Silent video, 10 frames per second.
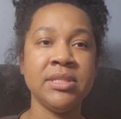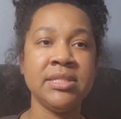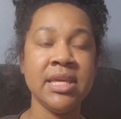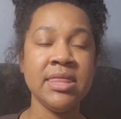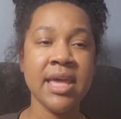
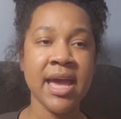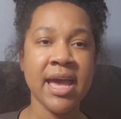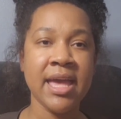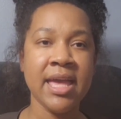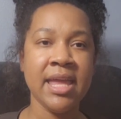did
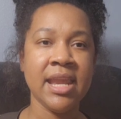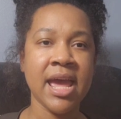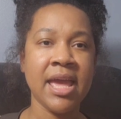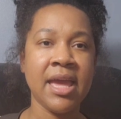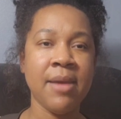that, and
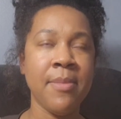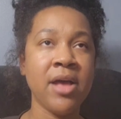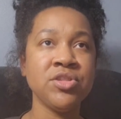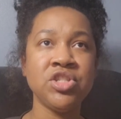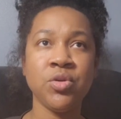I
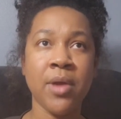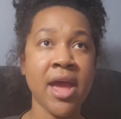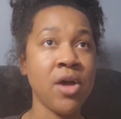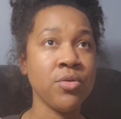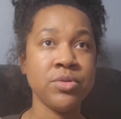bounced
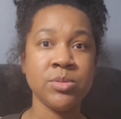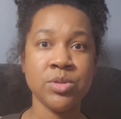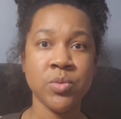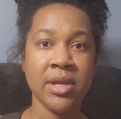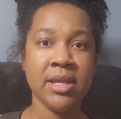around
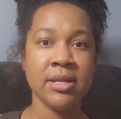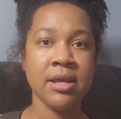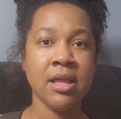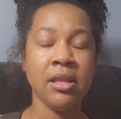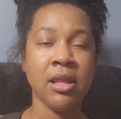between
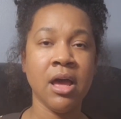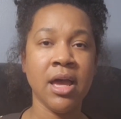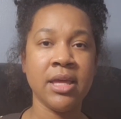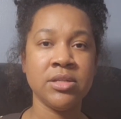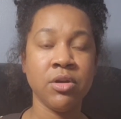
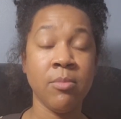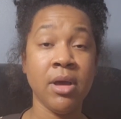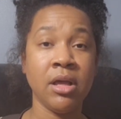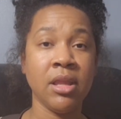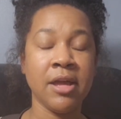
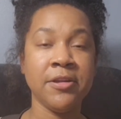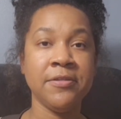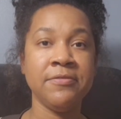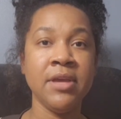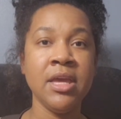among a lot
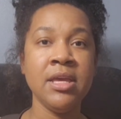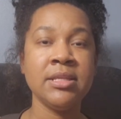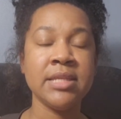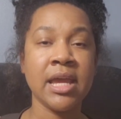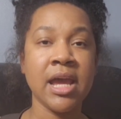of
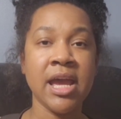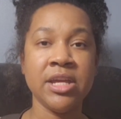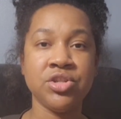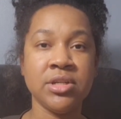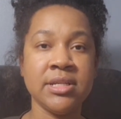
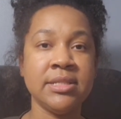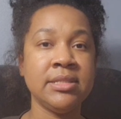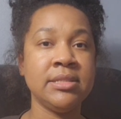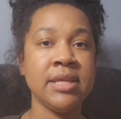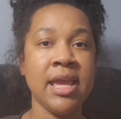
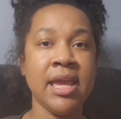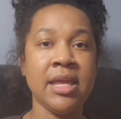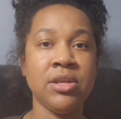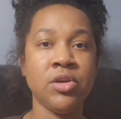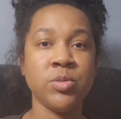psychiatrists
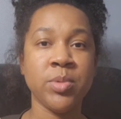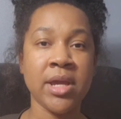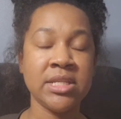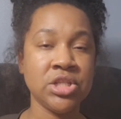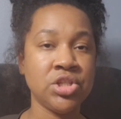and nurse
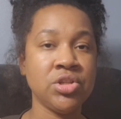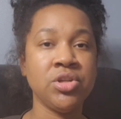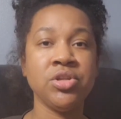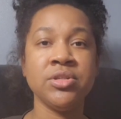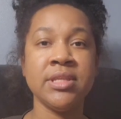
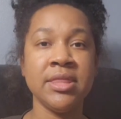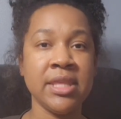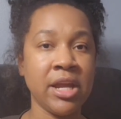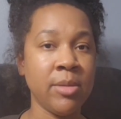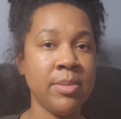practitioners and
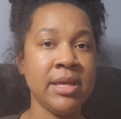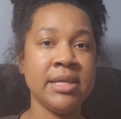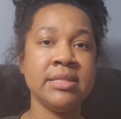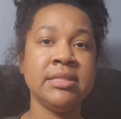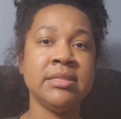
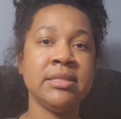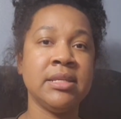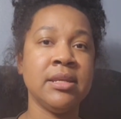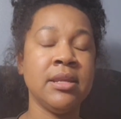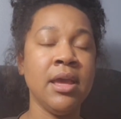therapists,
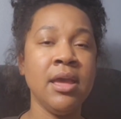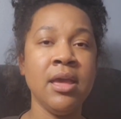and